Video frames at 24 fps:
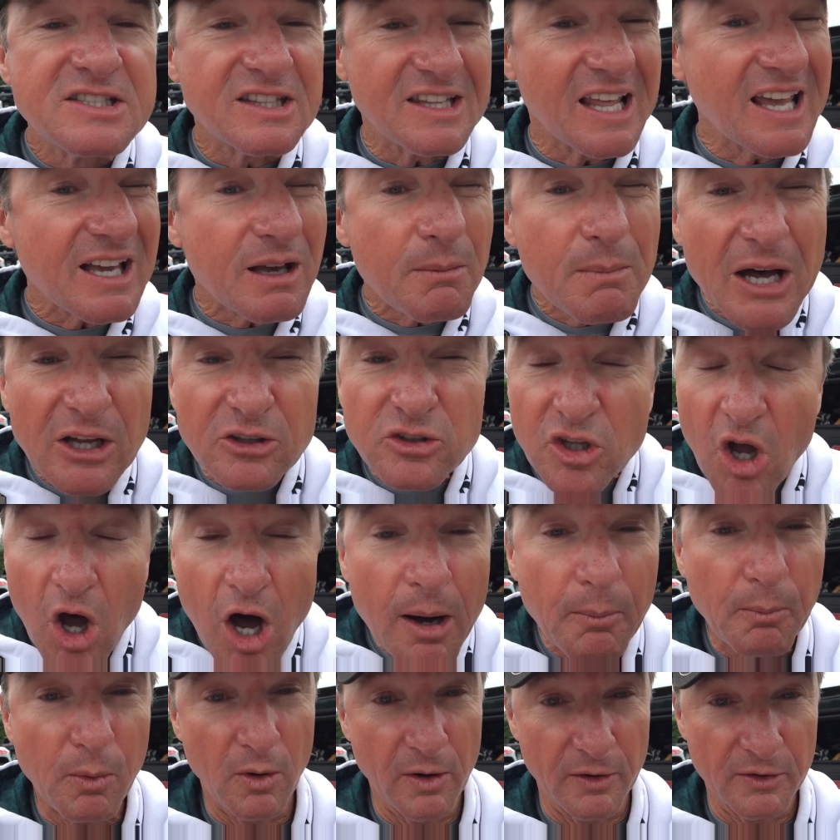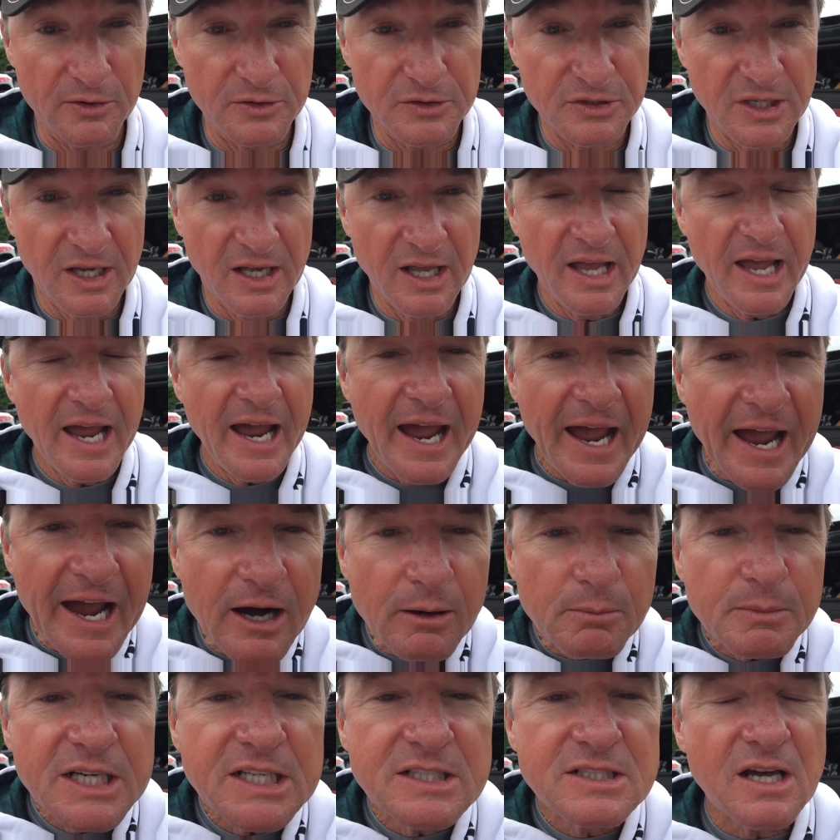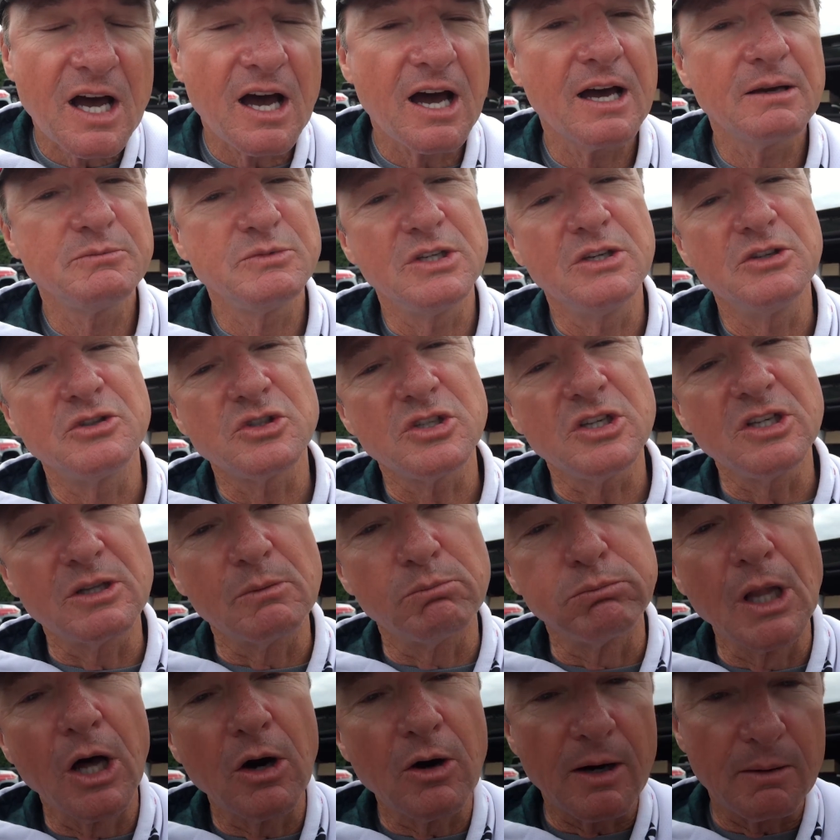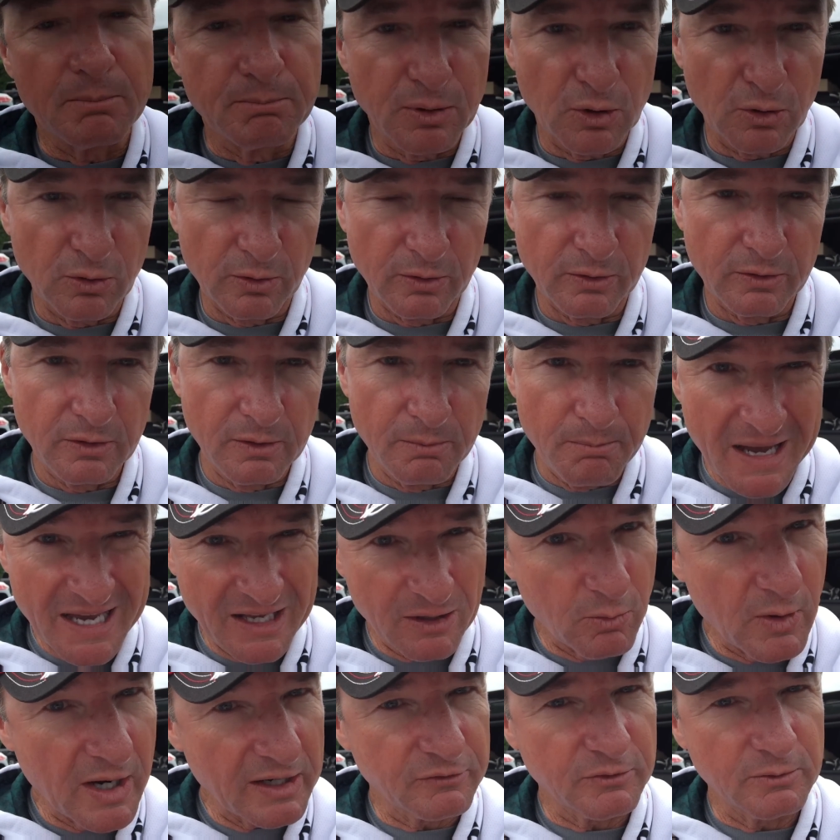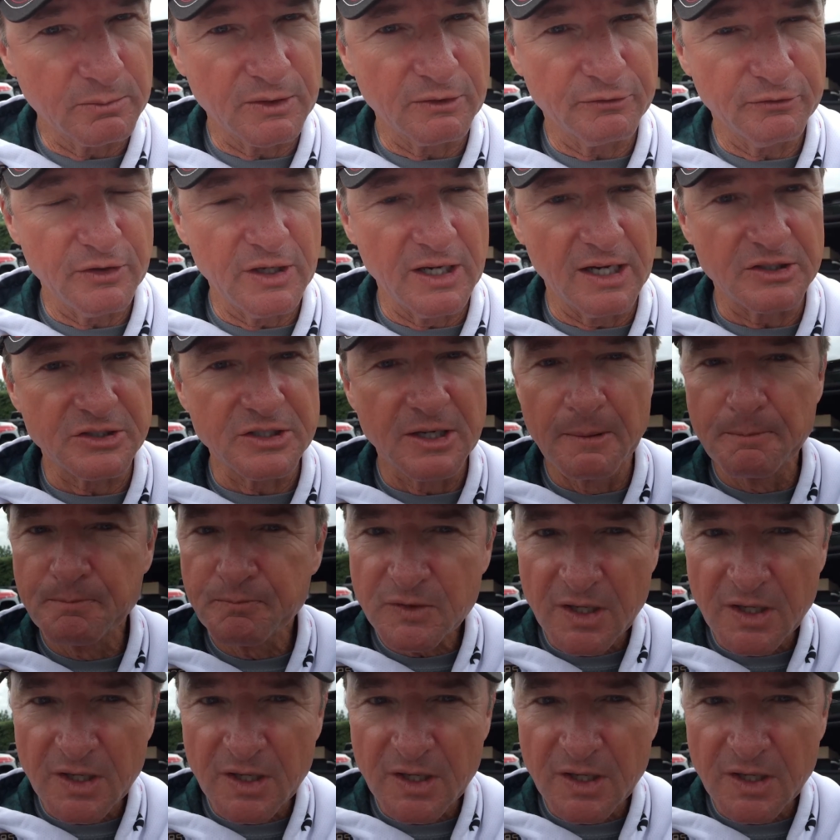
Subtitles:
Think about topwaters. How many times do you see the blow up and pull the bait away from the fish?